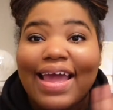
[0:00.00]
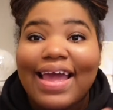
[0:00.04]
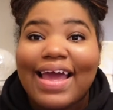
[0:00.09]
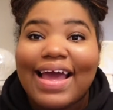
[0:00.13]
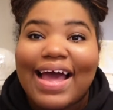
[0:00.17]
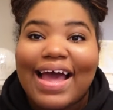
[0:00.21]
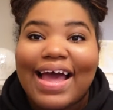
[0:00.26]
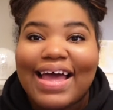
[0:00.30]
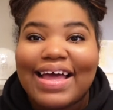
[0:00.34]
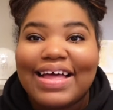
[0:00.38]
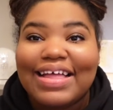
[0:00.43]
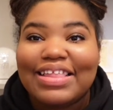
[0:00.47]

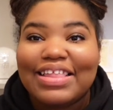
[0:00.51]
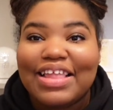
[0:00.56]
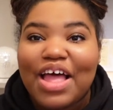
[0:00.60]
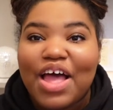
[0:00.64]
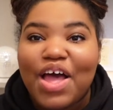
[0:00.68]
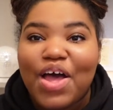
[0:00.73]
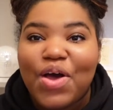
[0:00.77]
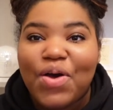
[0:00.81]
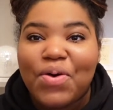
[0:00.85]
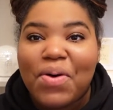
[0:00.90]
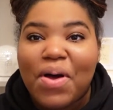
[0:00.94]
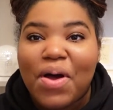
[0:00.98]
Hi,
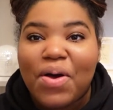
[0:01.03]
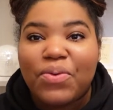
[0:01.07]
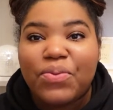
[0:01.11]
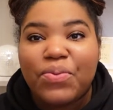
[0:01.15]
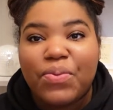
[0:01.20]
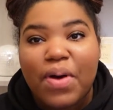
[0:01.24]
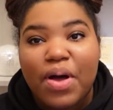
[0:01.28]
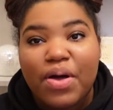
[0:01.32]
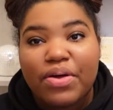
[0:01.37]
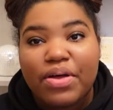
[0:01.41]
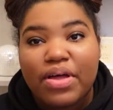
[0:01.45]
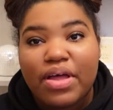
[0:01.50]
hello,
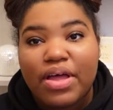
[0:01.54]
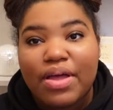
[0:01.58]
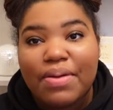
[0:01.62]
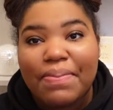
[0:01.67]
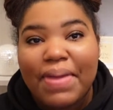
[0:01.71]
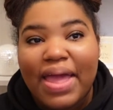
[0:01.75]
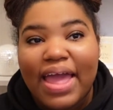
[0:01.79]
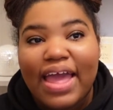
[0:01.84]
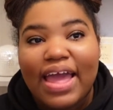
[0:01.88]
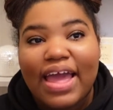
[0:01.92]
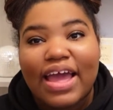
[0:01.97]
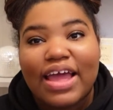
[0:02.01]
welcome
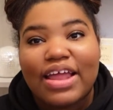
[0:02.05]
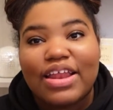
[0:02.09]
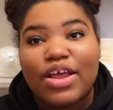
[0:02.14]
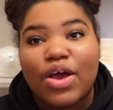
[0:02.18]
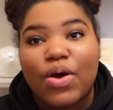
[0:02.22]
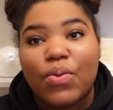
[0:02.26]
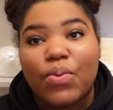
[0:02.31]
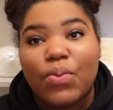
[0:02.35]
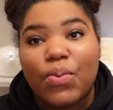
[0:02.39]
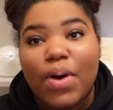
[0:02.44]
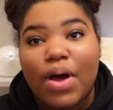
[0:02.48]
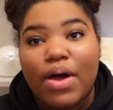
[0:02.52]
and
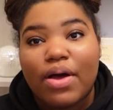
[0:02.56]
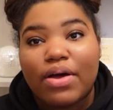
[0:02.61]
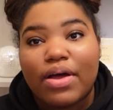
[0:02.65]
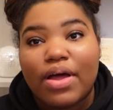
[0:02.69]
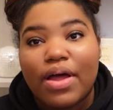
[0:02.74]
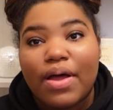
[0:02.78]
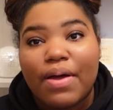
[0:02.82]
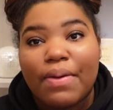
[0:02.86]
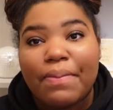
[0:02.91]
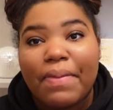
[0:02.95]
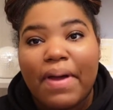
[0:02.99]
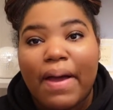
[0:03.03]

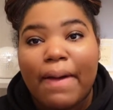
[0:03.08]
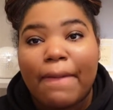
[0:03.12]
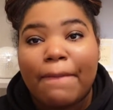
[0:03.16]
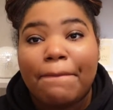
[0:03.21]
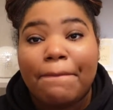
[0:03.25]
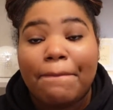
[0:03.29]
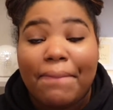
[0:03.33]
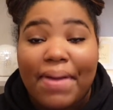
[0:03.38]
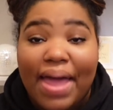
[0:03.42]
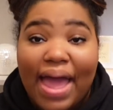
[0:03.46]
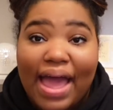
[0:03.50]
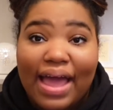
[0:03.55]
welcome
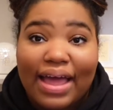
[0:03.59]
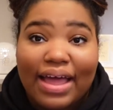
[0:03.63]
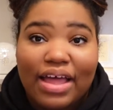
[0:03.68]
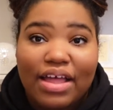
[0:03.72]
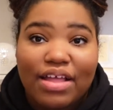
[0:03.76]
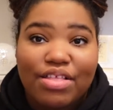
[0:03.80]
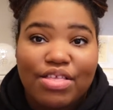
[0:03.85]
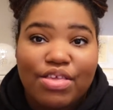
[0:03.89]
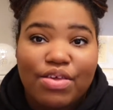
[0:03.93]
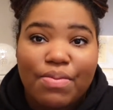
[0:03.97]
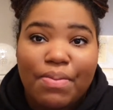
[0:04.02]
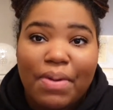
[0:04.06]

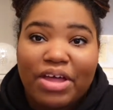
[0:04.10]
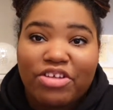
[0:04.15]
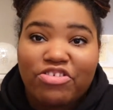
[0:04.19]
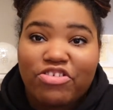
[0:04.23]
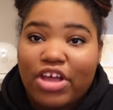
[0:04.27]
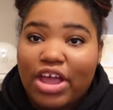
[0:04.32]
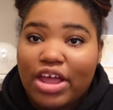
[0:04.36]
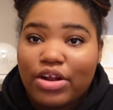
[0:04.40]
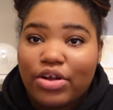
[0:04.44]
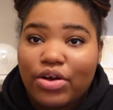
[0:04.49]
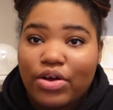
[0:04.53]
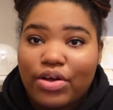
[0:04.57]
back to my
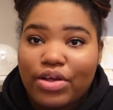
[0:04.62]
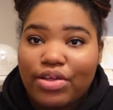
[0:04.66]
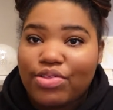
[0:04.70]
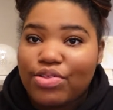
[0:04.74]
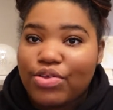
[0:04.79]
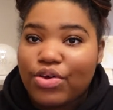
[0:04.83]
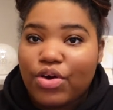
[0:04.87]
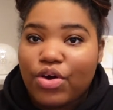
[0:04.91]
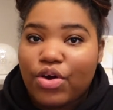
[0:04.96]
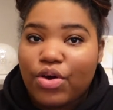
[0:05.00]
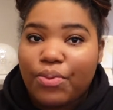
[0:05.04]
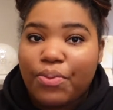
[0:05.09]
channel. It's
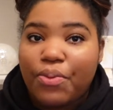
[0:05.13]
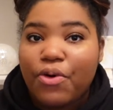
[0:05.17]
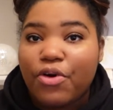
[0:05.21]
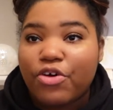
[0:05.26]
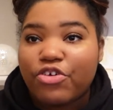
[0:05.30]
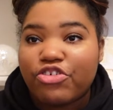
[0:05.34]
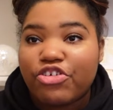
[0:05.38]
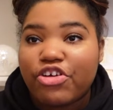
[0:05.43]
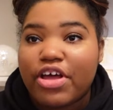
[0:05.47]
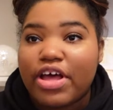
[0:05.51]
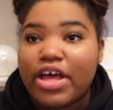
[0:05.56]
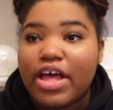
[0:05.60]
your girl
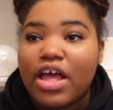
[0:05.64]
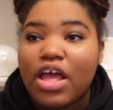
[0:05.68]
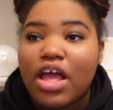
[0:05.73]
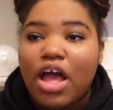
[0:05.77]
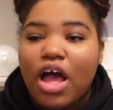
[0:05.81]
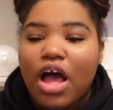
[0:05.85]
Portia.